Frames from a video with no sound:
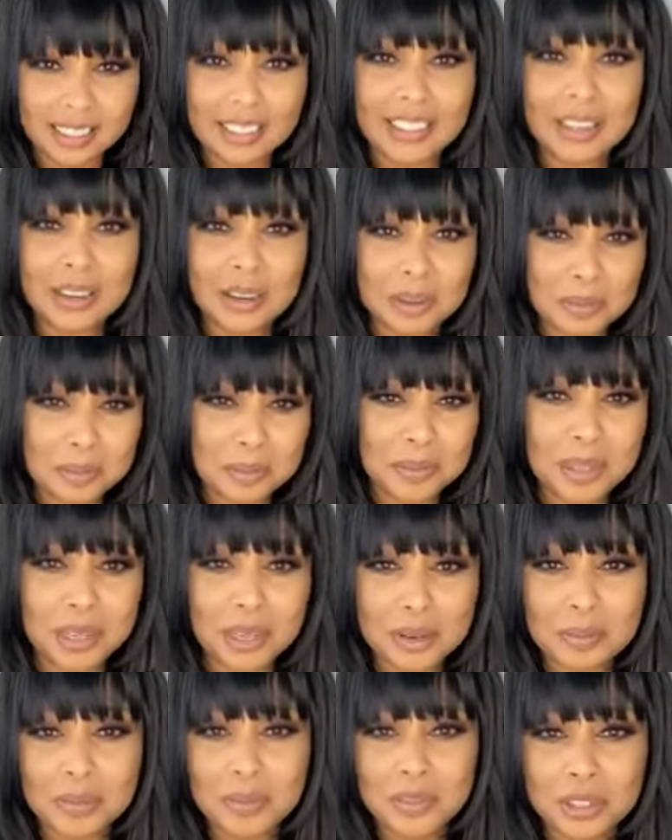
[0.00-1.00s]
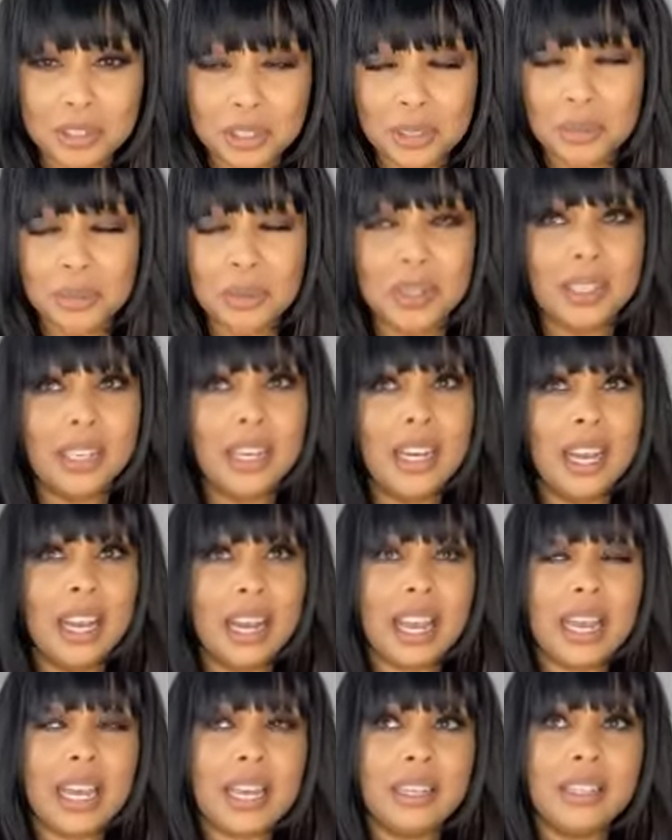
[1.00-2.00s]
Yep, for sure.
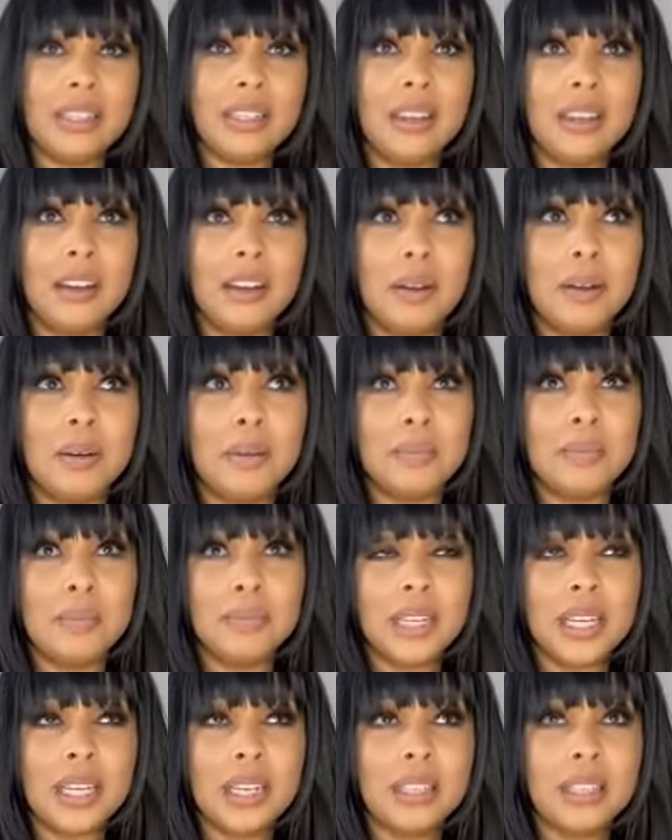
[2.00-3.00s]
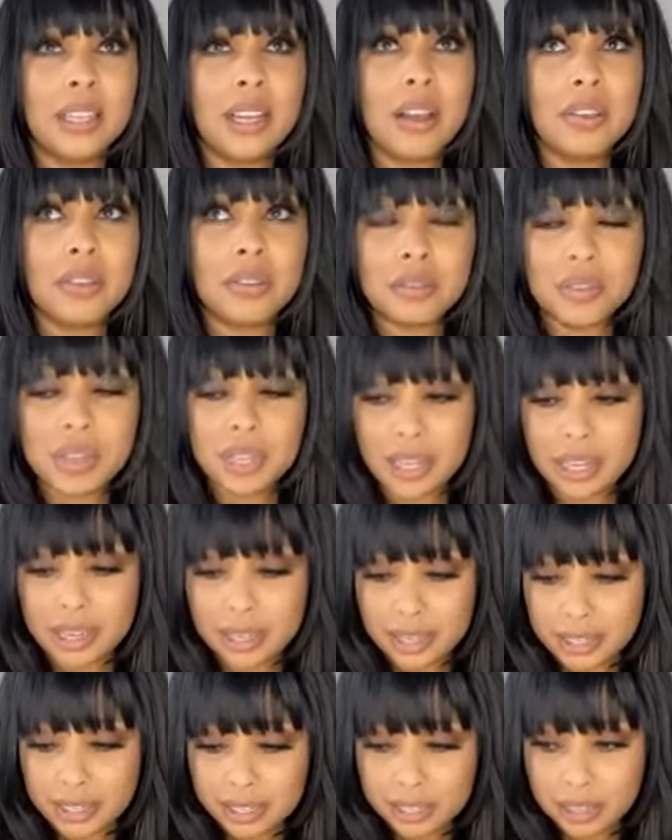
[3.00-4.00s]
And the other
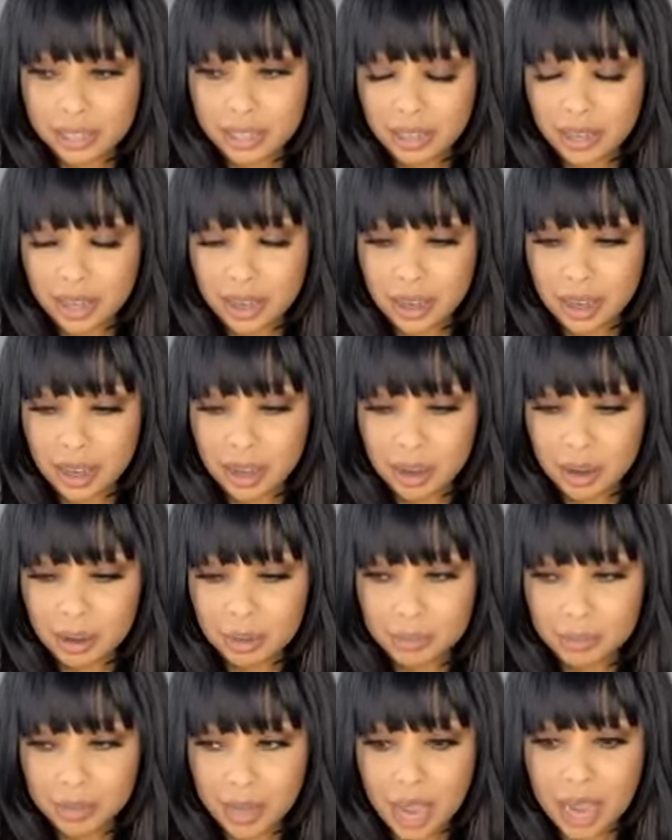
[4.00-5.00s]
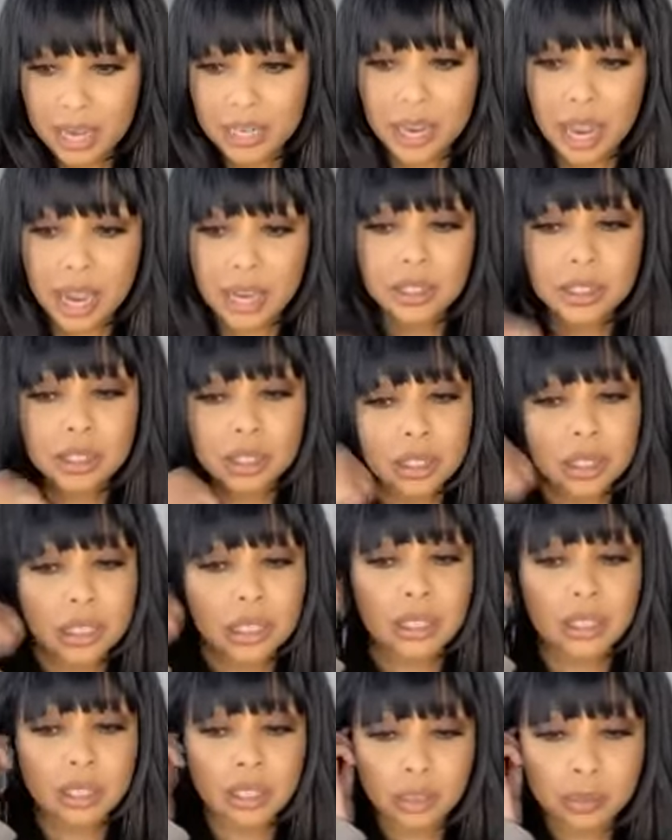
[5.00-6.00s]
thing is I just
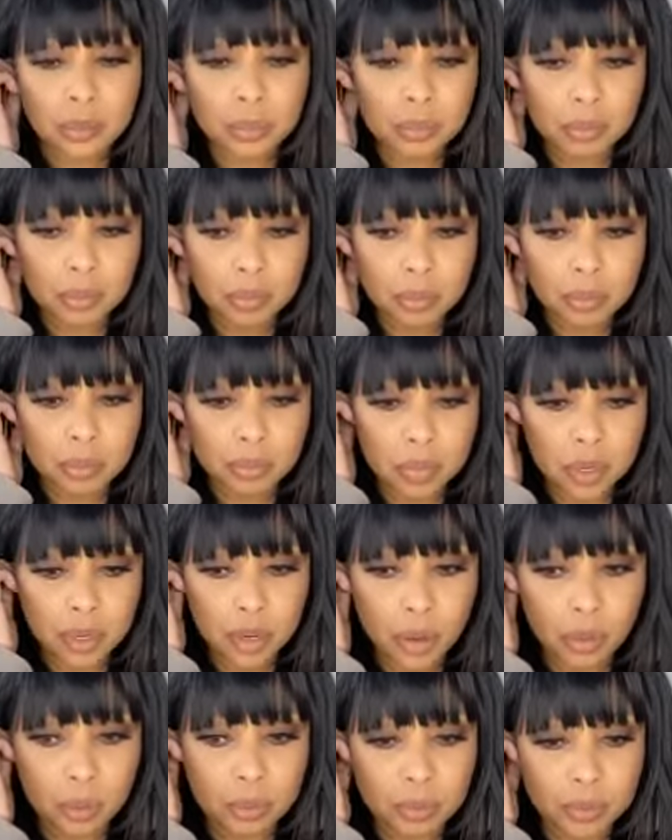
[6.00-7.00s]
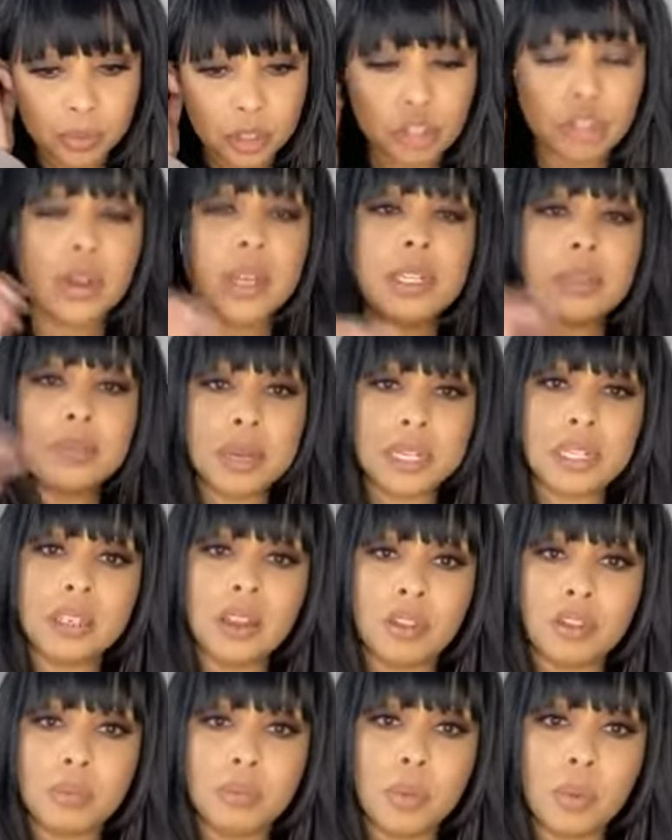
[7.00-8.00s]
need to, trust
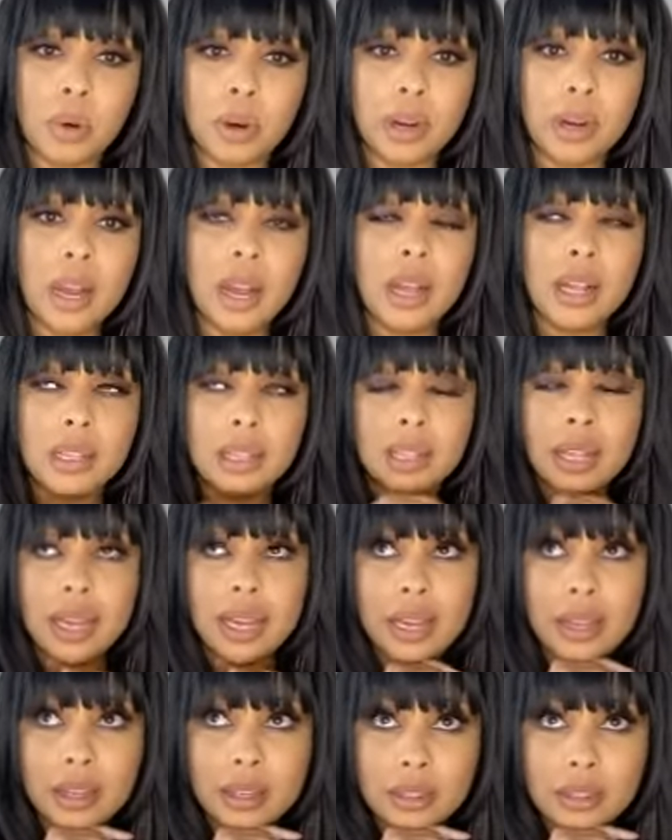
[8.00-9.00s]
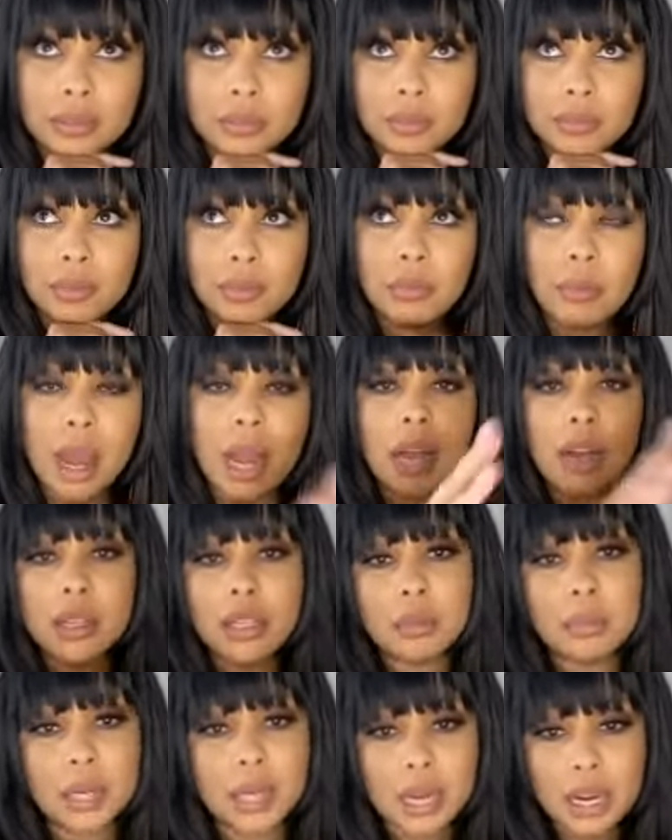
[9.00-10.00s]
myself more. Like my
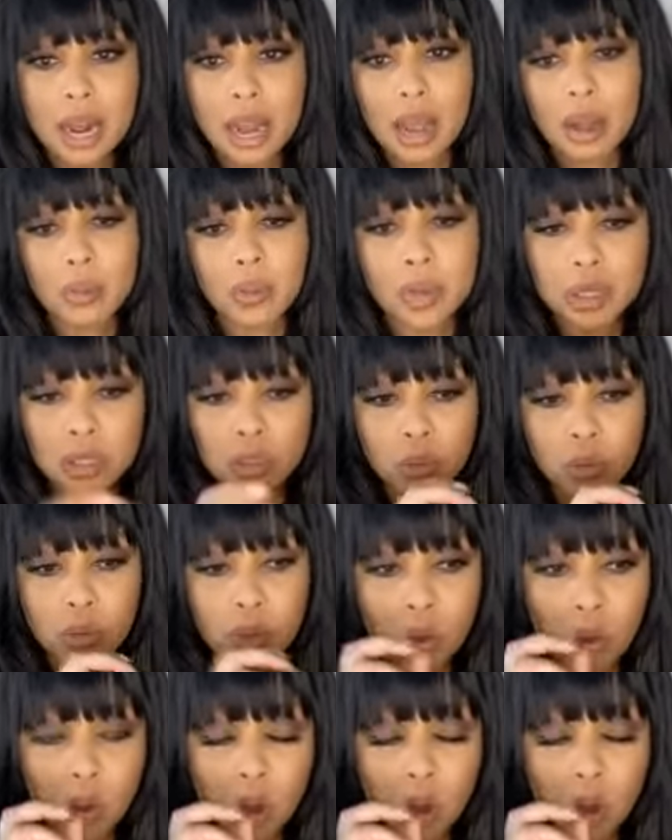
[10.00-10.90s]
husband and I, we do